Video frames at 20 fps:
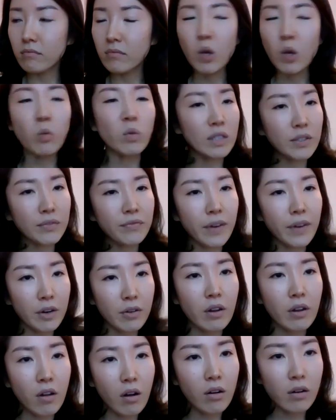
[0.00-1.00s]
no, it's
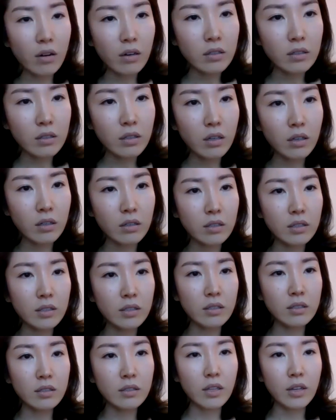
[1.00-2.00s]
very hard
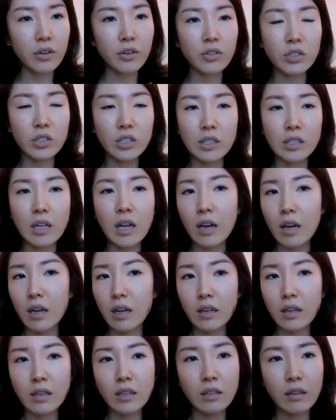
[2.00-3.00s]
because there's
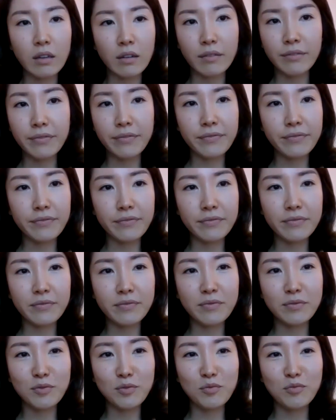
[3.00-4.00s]
not enough.
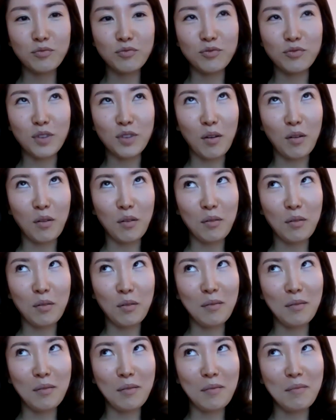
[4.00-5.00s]

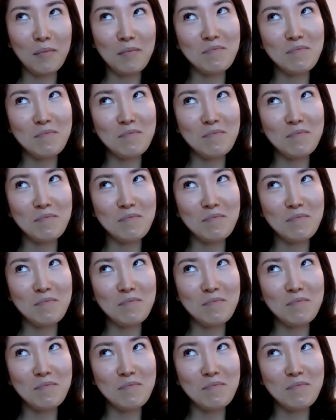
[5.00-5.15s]
Uh,